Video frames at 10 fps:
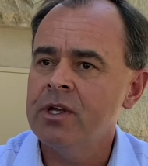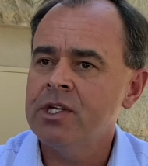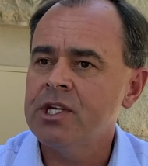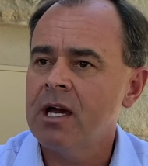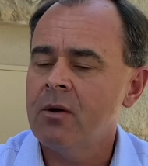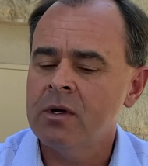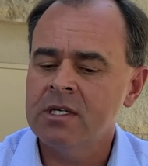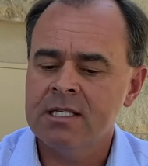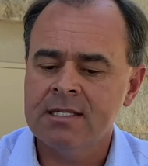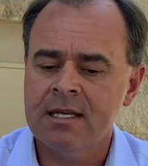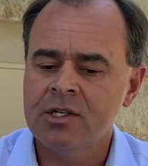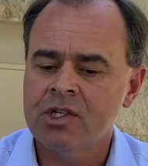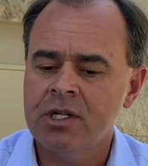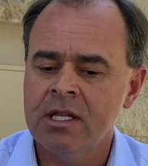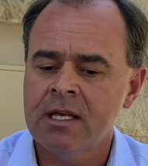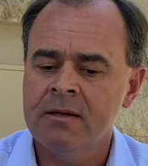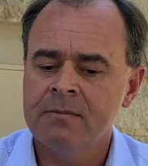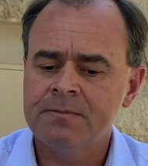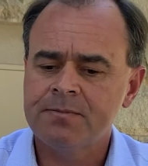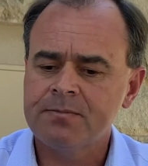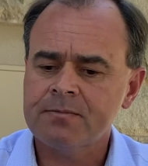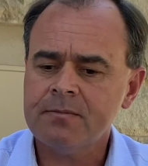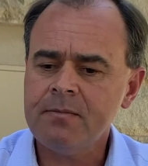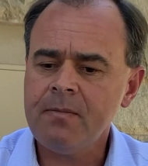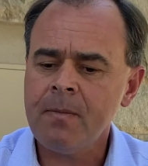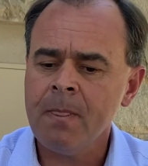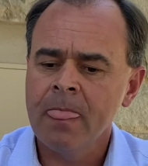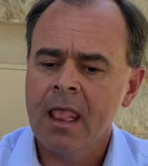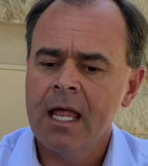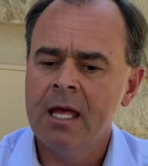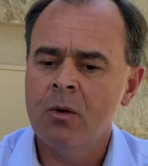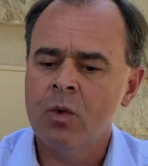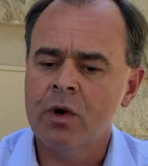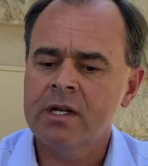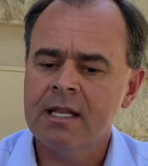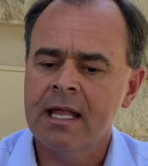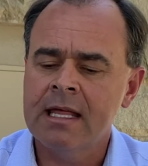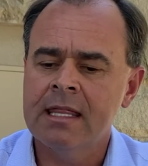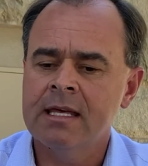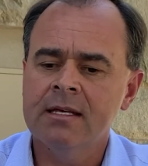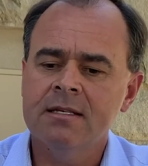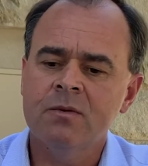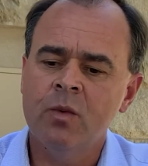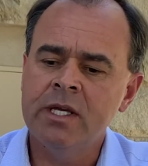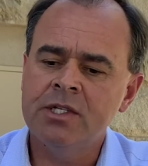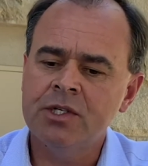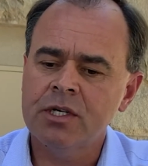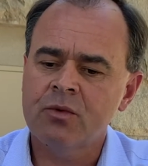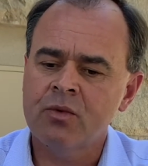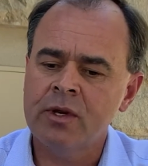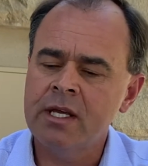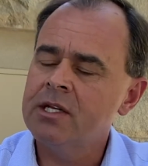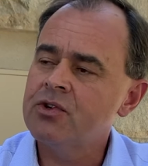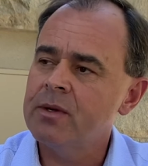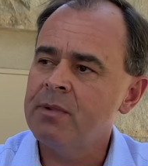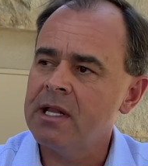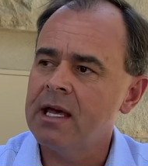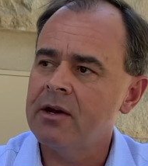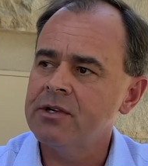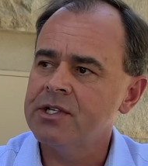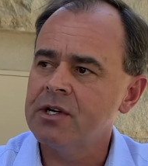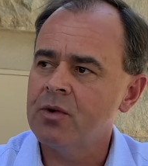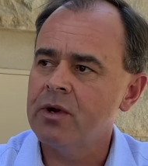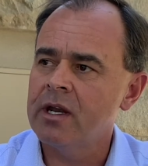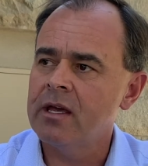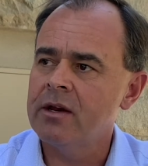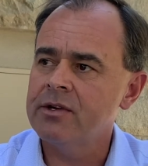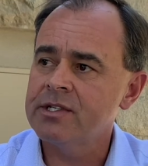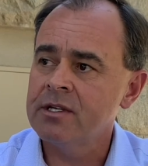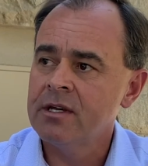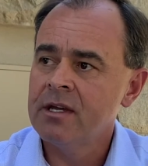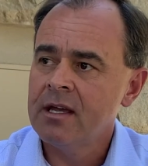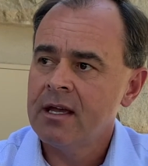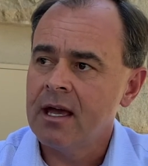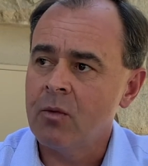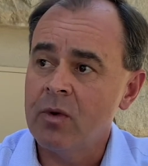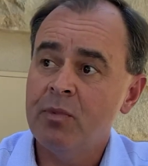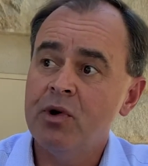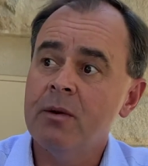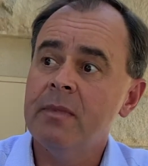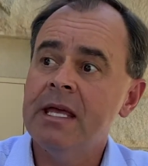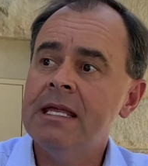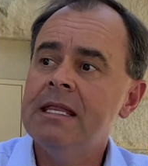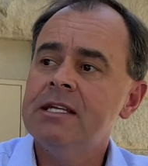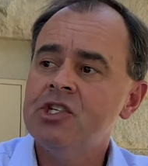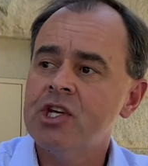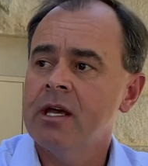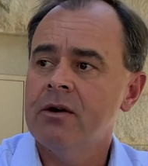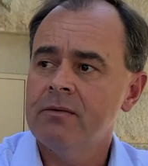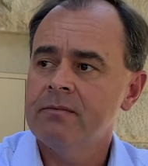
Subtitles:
Reach Out was essentially, it worked like this. We took reentry planners and coordinators and we put them in the jail.